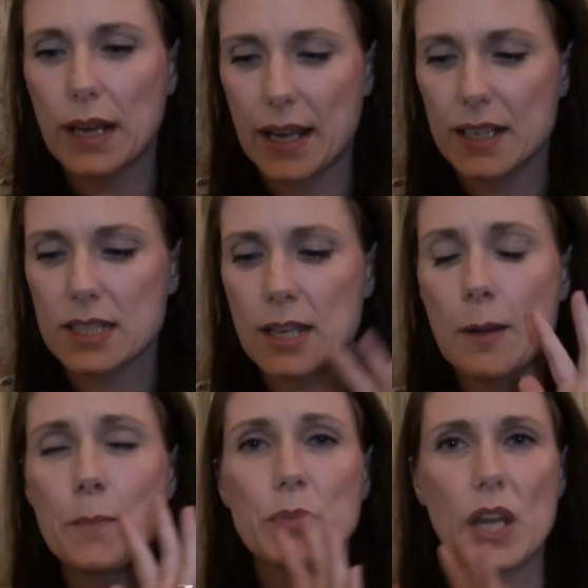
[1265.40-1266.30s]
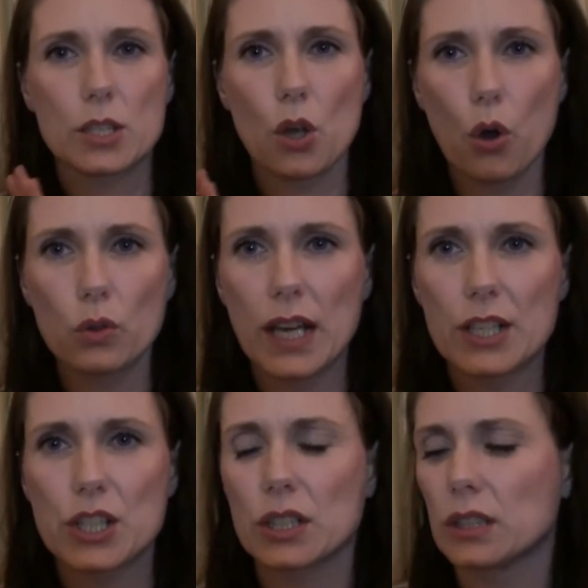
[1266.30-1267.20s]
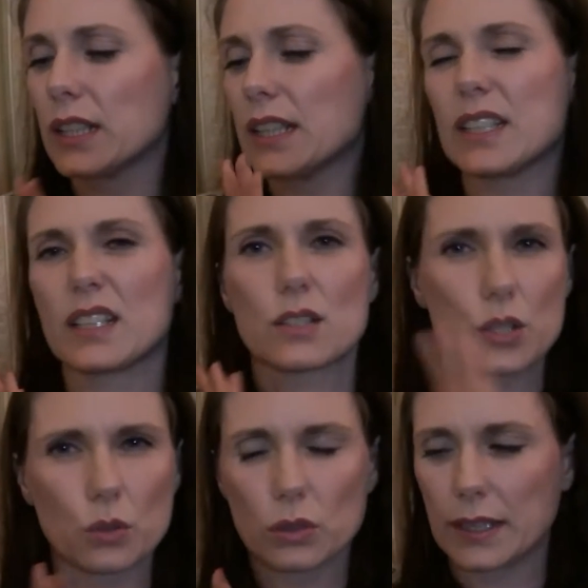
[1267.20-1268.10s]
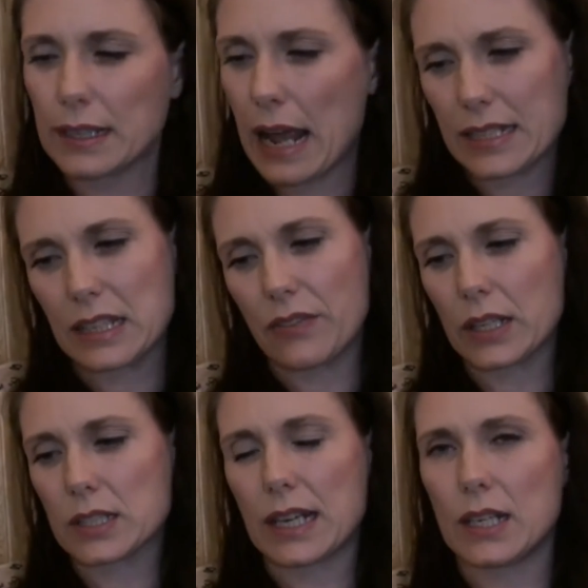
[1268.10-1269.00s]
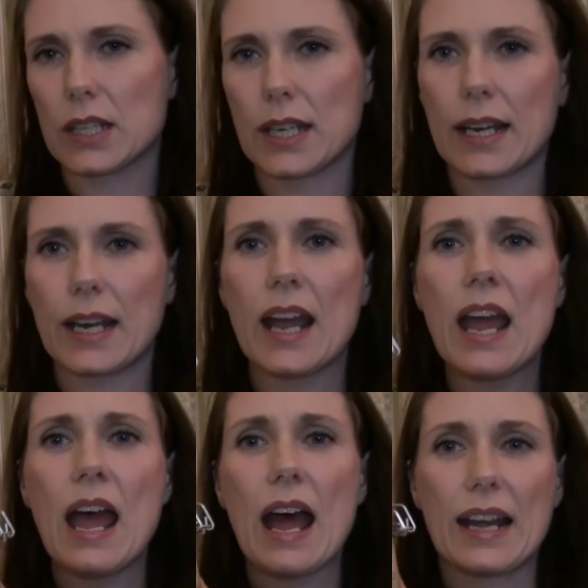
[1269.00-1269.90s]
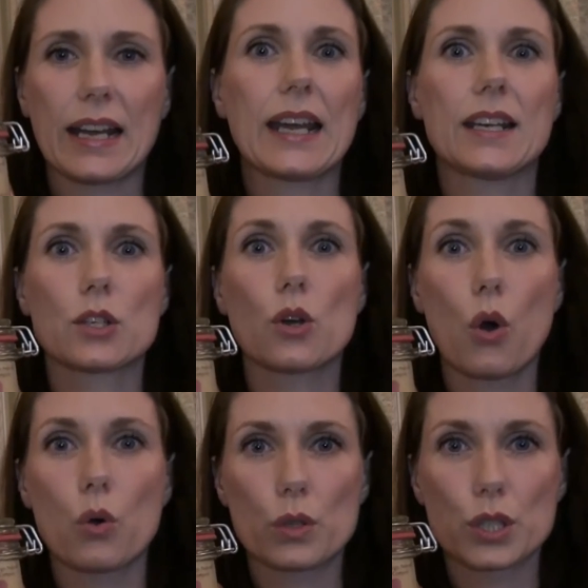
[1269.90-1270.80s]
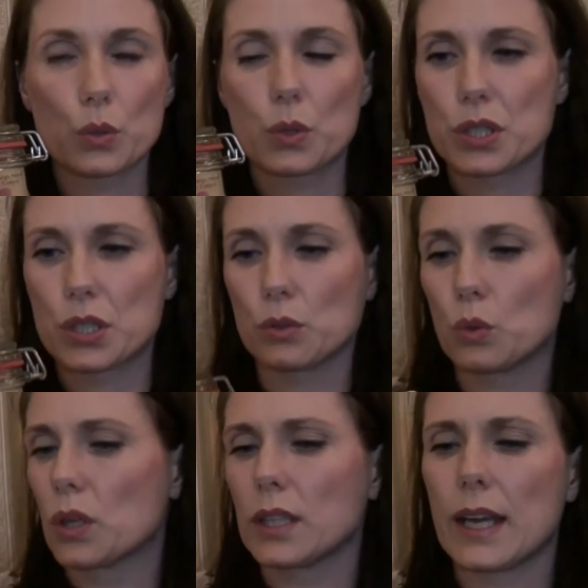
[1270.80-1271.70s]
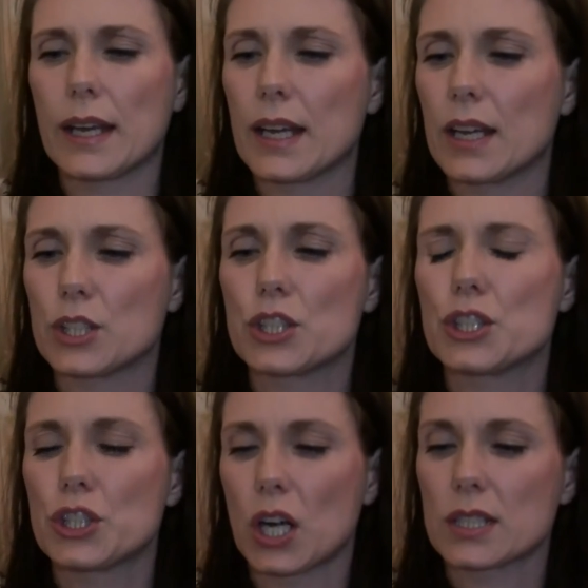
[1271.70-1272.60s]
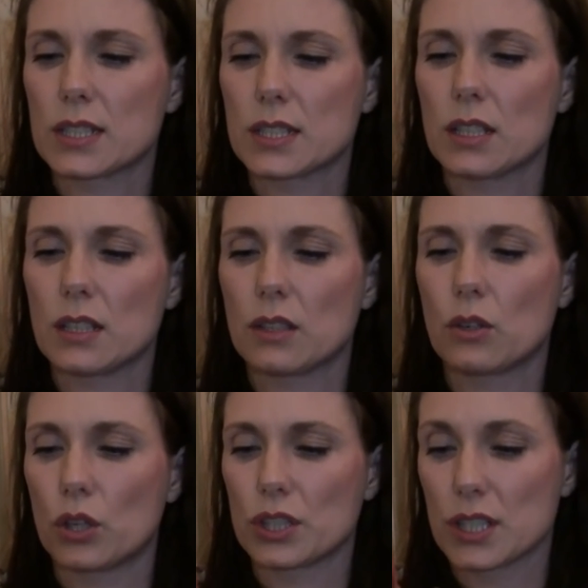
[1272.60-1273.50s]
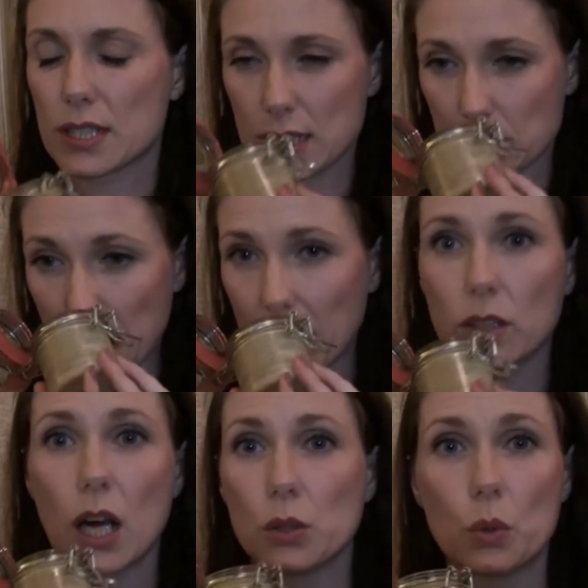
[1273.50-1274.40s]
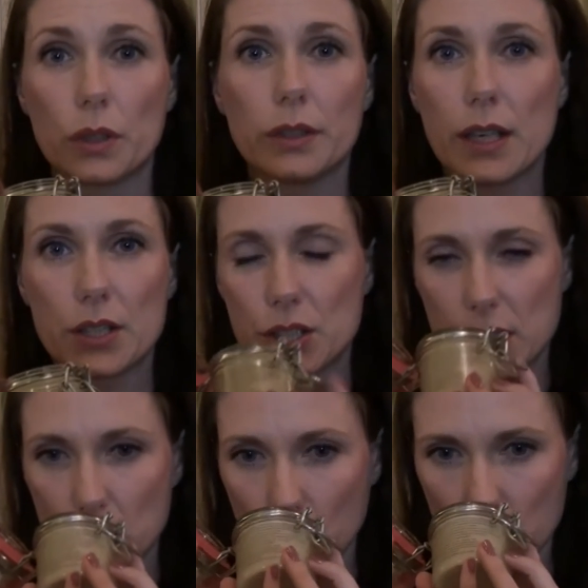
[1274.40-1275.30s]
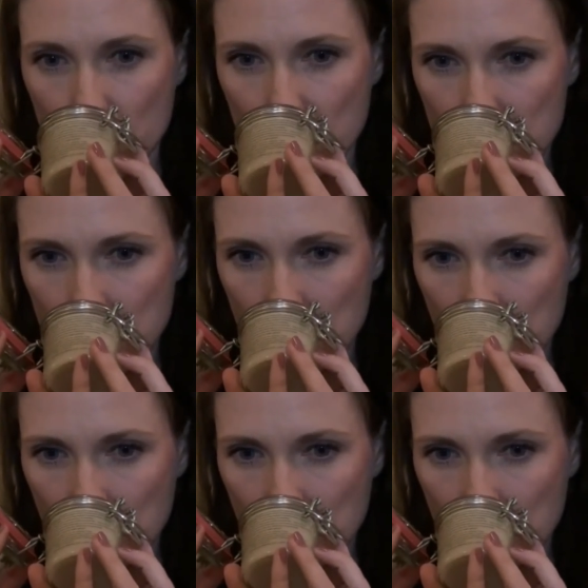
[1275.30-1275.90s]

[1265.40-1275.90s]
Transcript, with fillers: nice. It's all natural ingredients, no like nasty things or anything in it. And again, it's all sourced locally and it is just gorgeous. The smell alone is just gorgeous.